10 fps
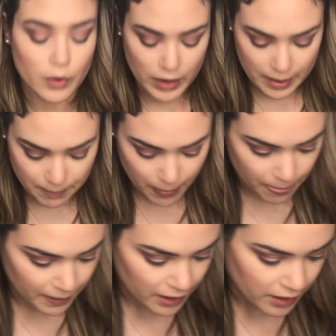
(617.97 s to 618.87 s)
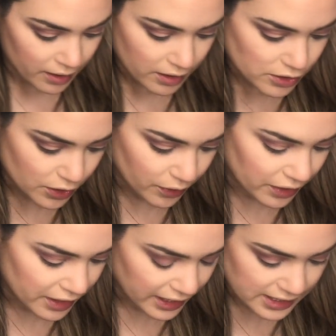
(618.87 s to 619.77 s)
Okay, so
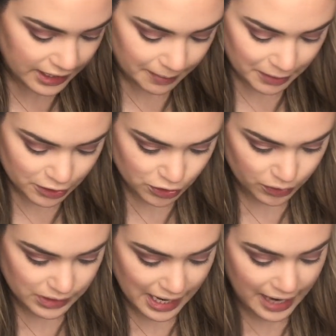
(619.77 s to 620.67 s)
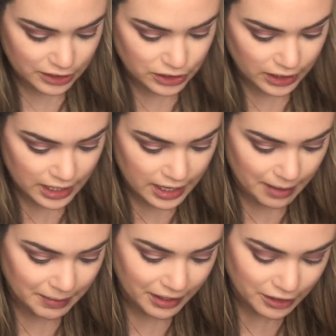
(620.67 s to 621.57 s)
the next thing I'm gonna do is actually,
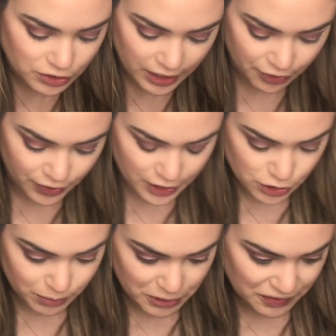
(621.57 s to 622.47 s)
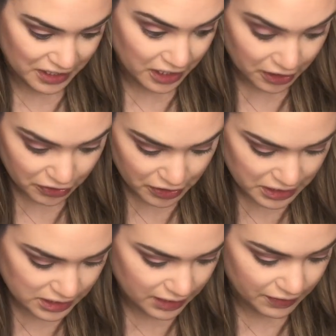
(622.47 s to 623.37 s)
I'm not gonna try and create too much of a cut
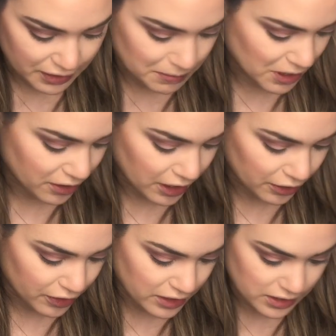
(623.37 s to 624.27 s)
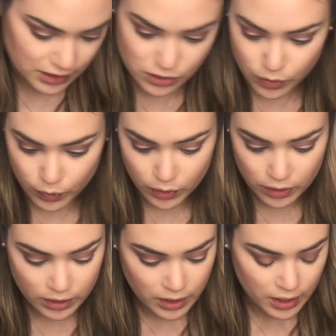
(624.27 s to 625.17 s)
crease. If it comes out cut crease, that's
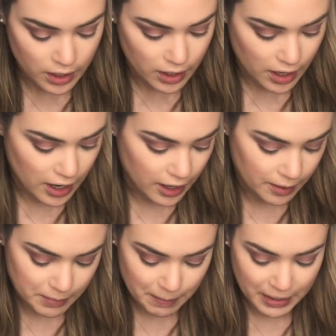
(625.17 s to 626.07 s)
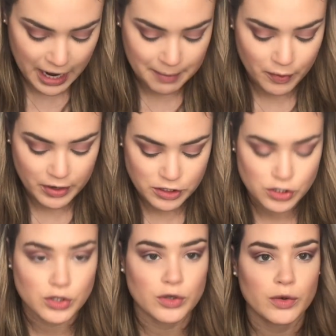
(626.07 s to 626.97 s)
cool. But I'm going
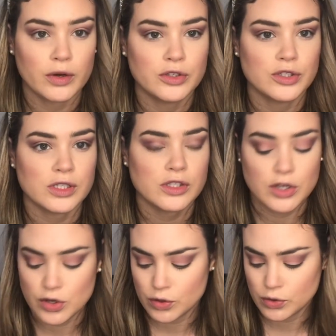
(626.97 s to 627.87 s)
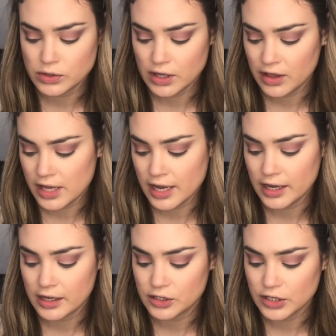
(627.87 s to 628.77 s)
to just use
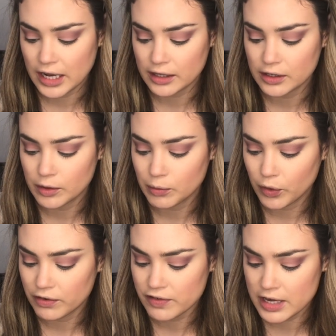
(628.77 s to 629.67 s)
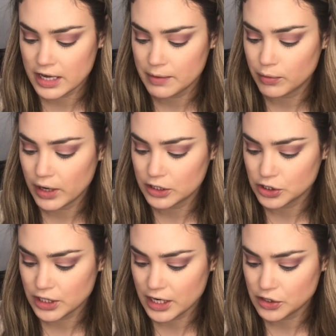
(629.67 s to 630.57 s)
the Jaclyn Hill Morphe
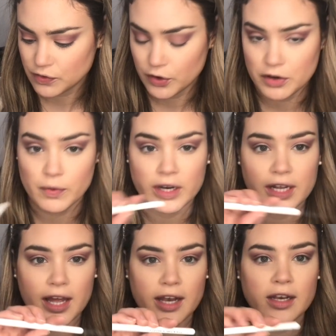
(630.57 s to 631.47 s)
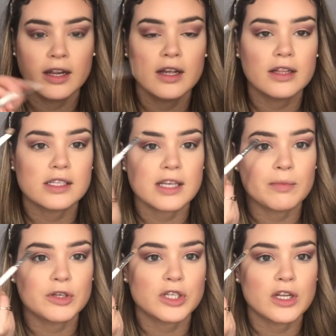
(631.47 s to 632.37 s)
brush JH41 again, the
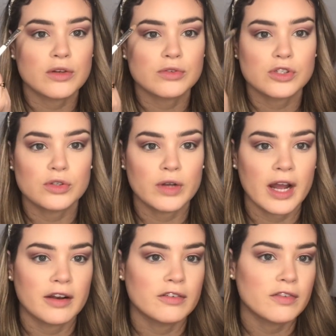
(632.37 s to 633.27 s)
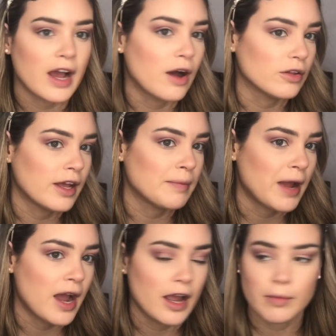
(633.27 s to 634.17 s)
same brush I used to kind of outline
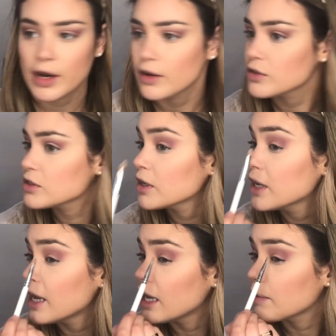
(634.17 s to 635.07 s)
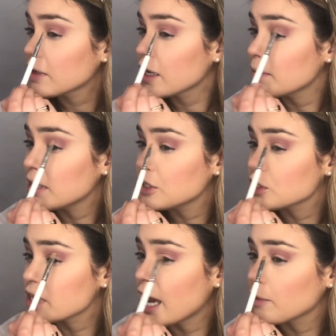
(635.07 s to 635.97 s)
my eyebrows. And I'm gonna come in and
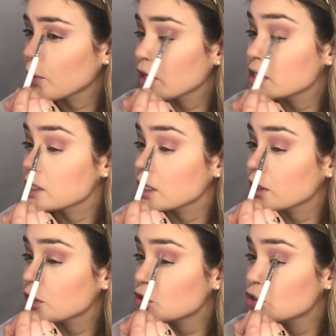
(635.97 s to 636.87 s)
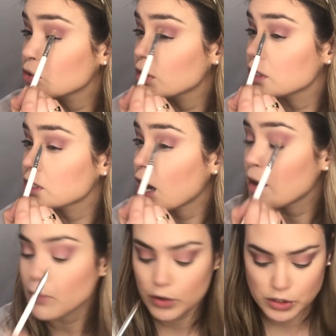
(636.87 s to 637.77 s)
just add more concealer to the
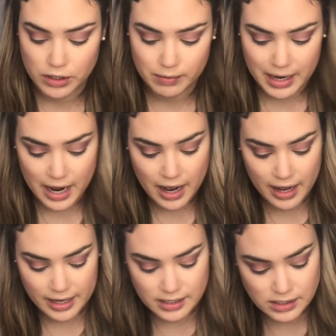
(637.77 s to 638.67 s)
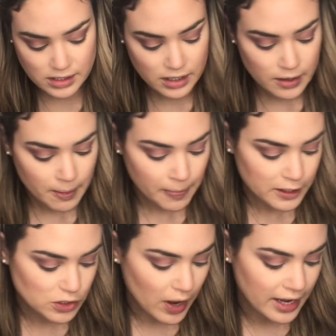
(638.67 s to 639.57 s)
top portion of my eyes
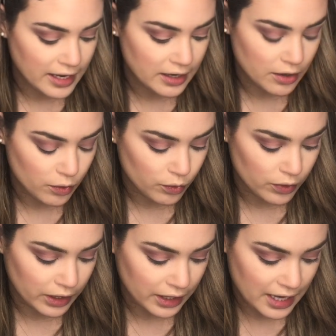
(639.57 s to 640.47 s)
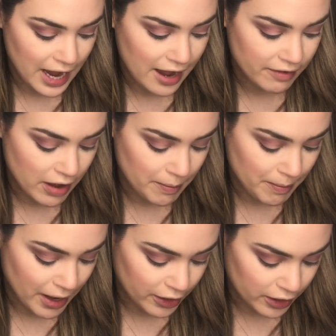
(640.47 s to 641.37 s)
so I can really have a
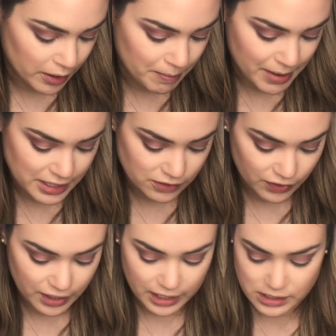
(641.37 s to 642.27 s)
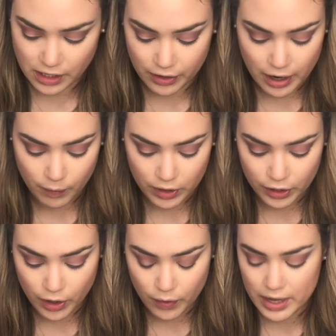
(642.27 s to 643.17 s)
better base for the next color I
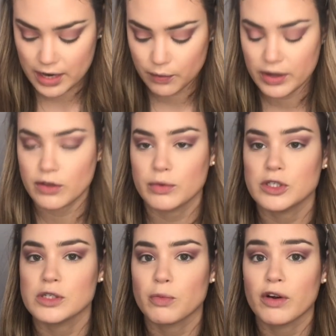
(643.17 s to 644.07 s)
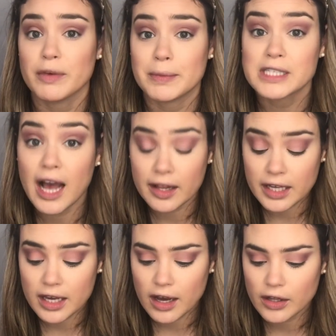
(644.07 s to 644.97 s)
wanna go in with, which is more of a
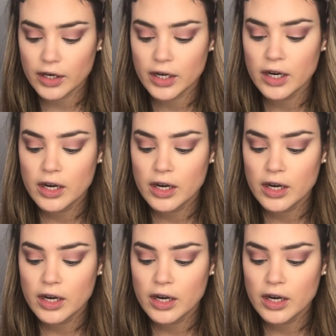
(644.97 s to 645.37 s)
metallic-y color.